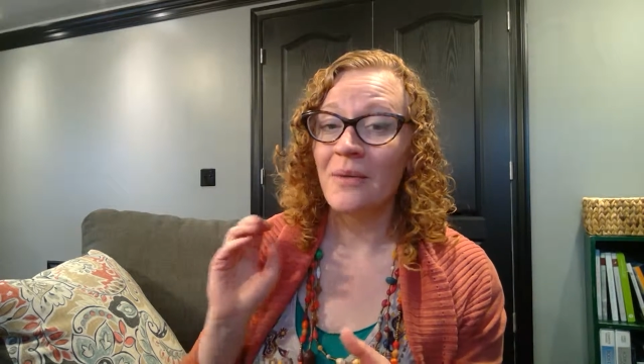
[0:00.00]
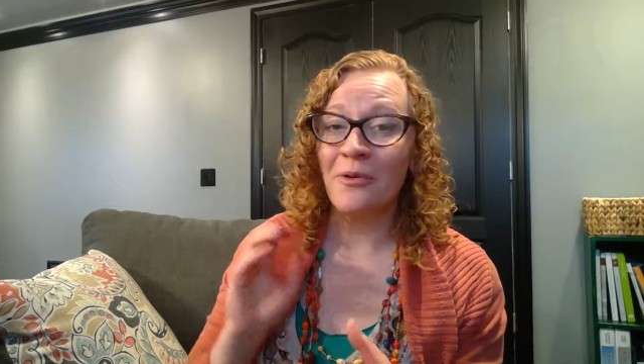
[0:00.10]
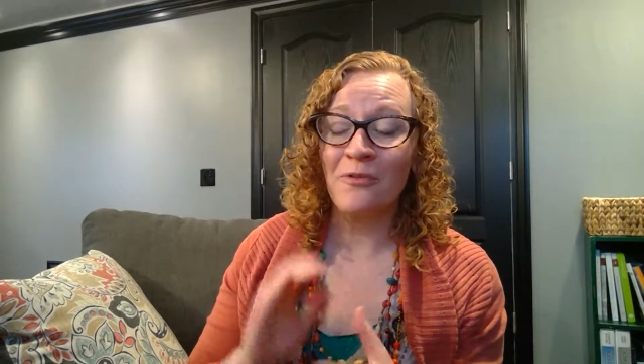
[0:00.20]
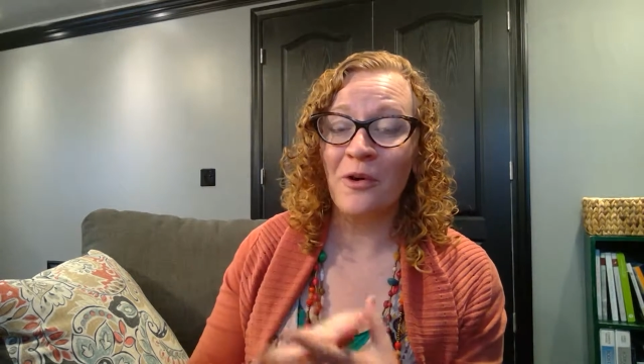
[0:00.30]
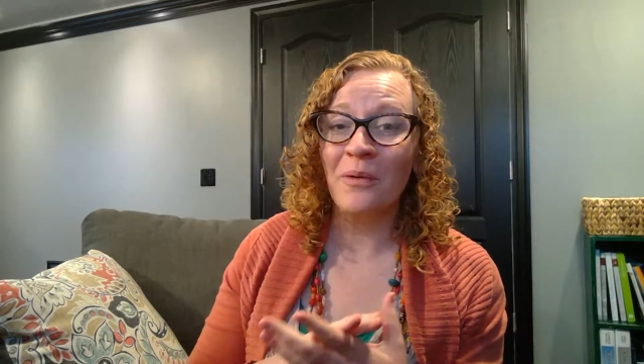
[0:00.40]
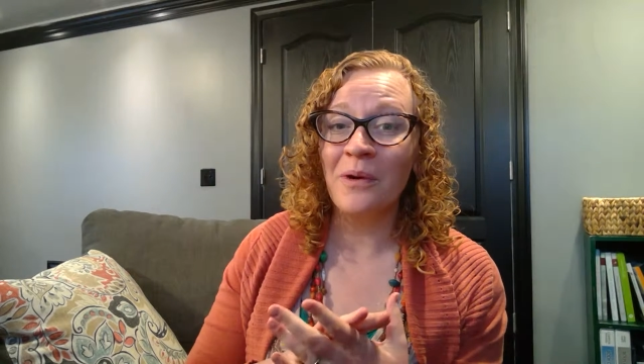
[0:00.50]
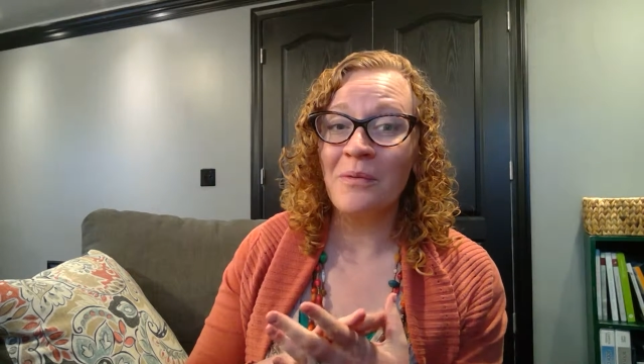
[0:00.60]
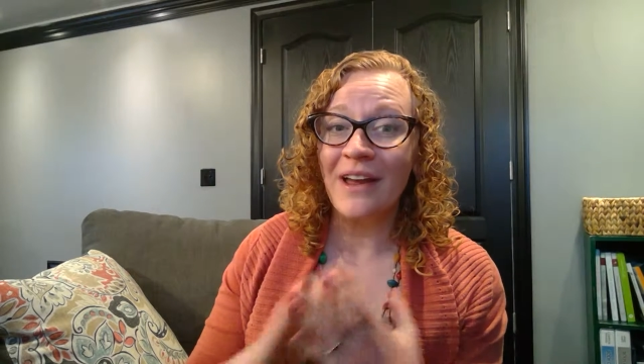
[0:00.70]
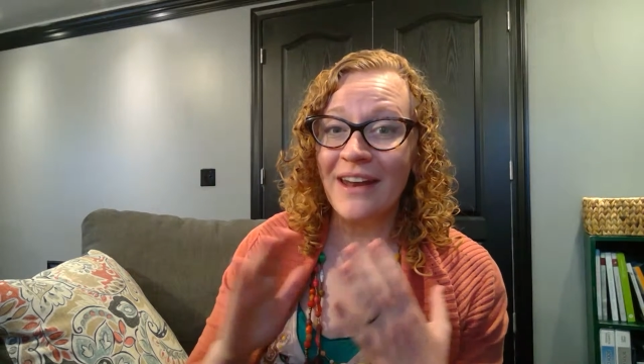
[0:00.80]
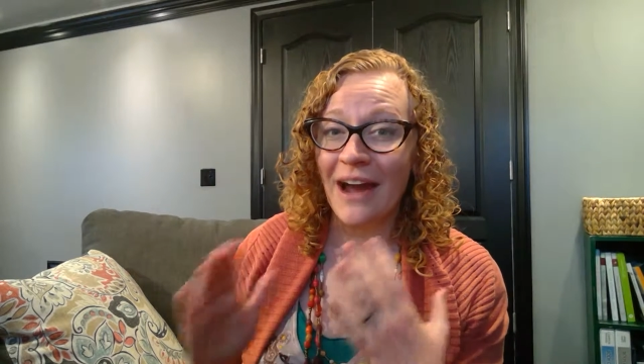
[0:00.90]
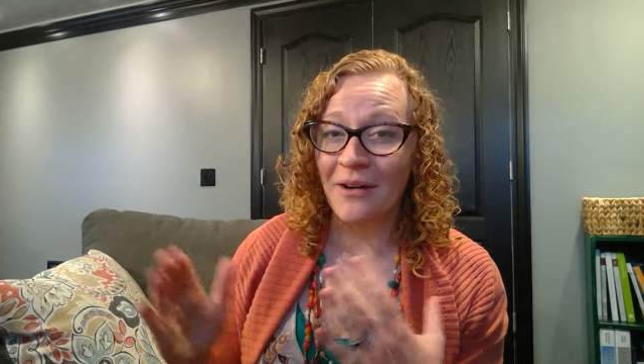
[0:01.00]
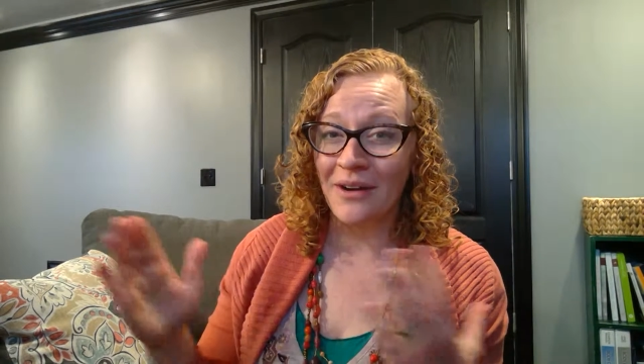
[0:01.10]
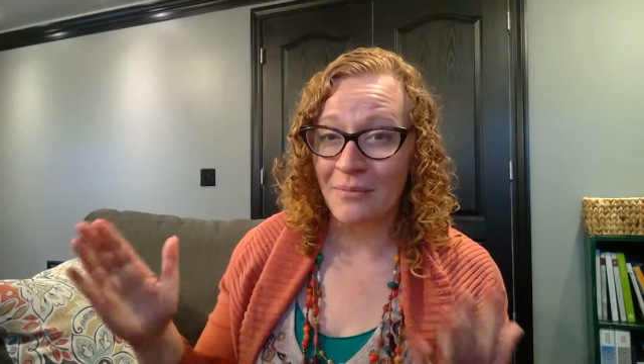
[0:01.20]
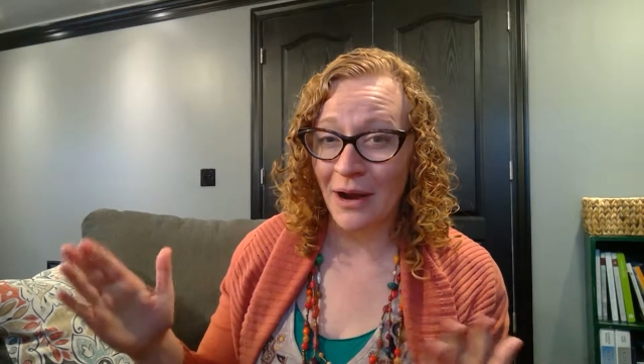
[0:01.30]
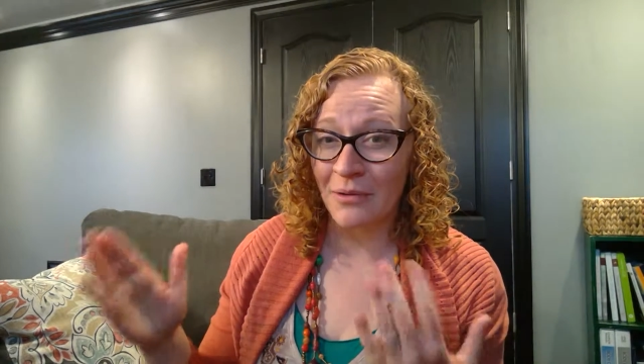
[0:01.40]
before we went out and
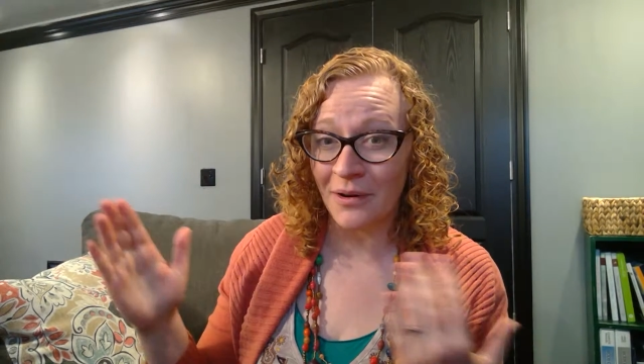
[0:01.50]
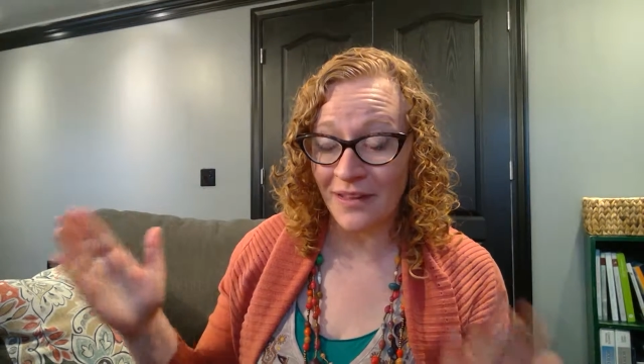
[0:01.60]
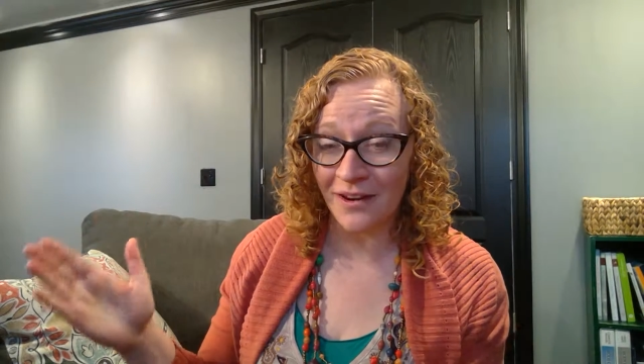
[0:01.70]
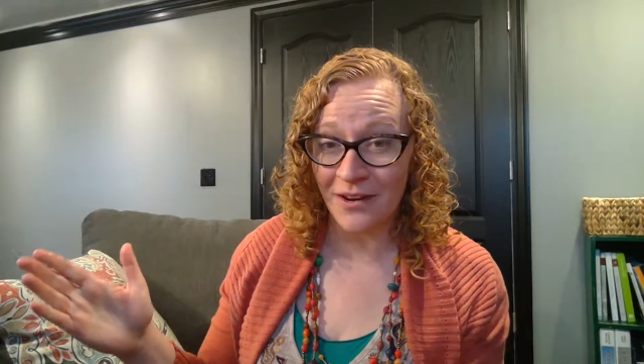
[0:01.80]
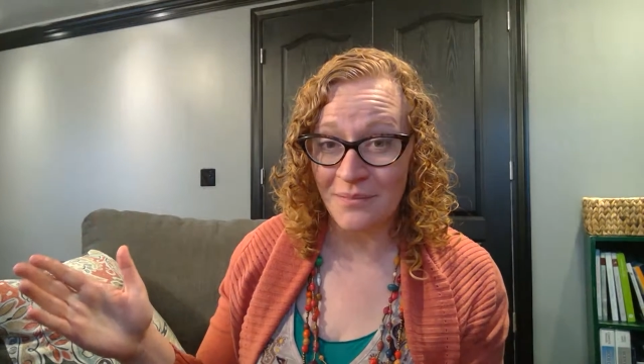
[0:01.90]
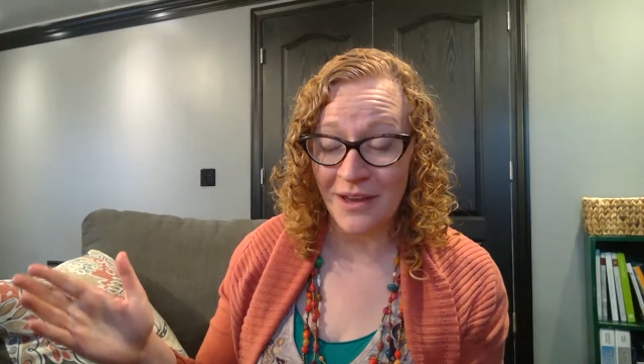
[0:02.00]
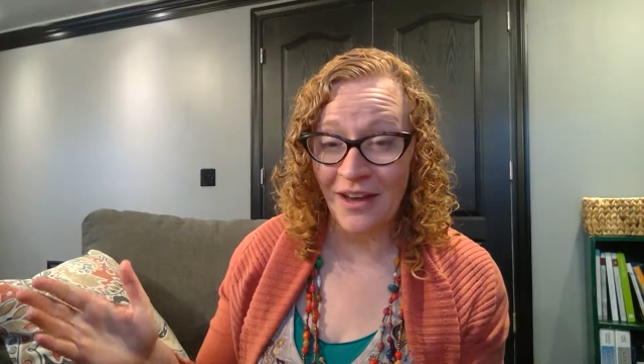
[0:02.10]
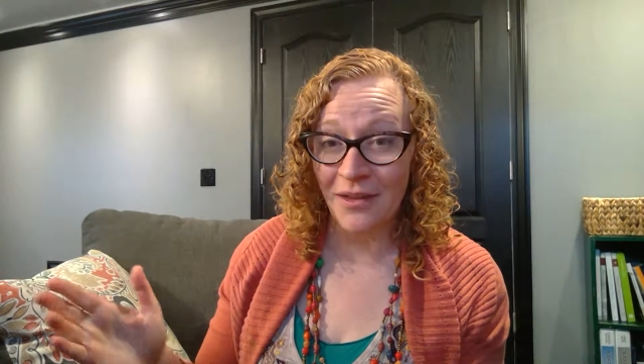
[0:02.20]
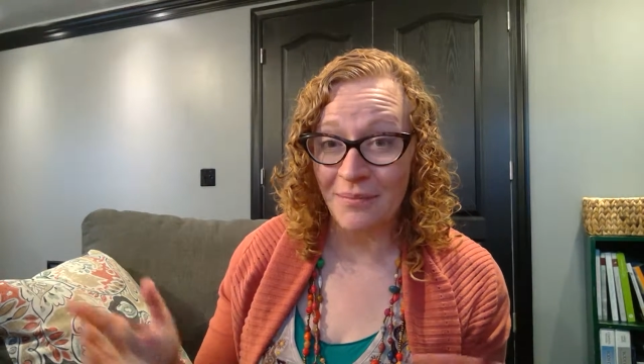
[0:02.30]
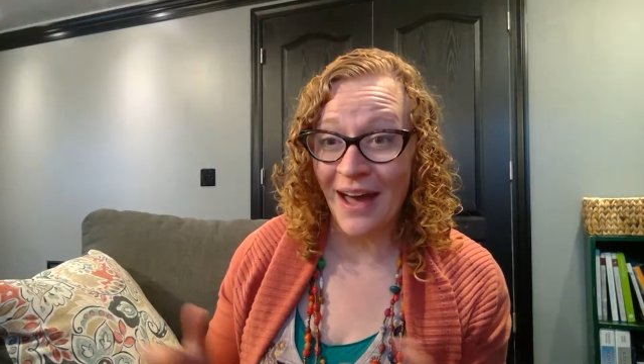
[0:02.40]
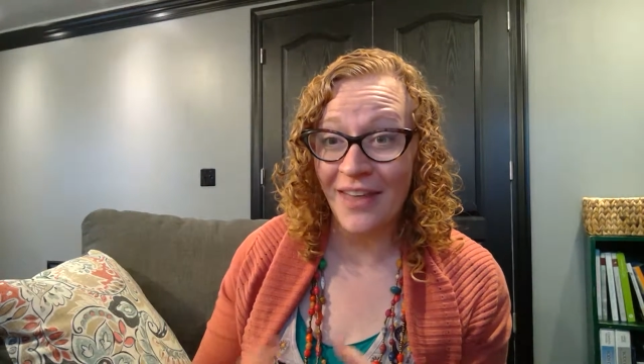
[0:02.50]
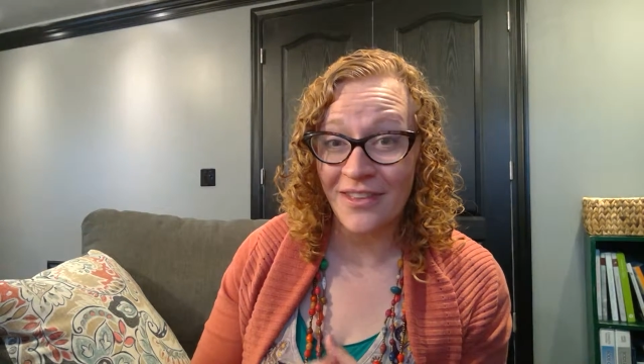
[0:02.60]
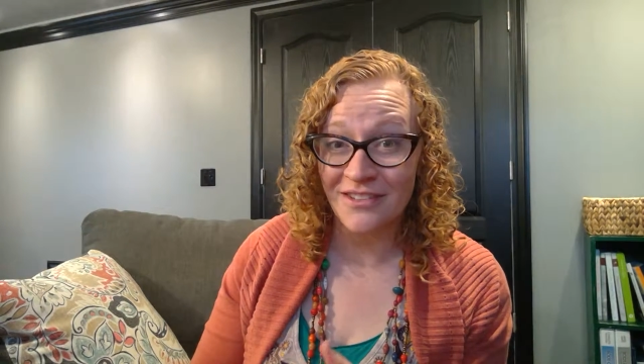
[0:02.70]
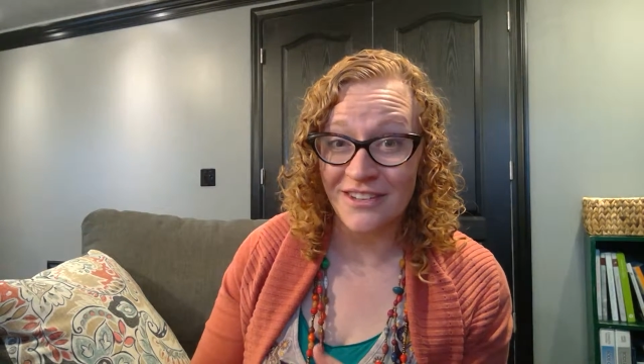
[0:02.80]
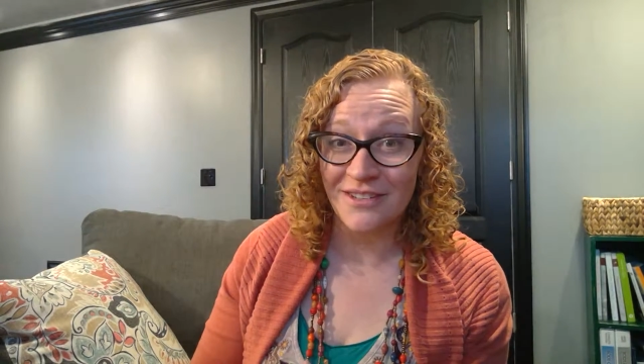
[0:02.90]
about where there could be other
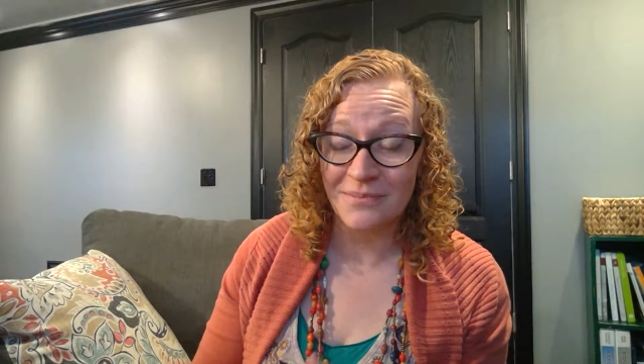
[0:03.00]
pathogens,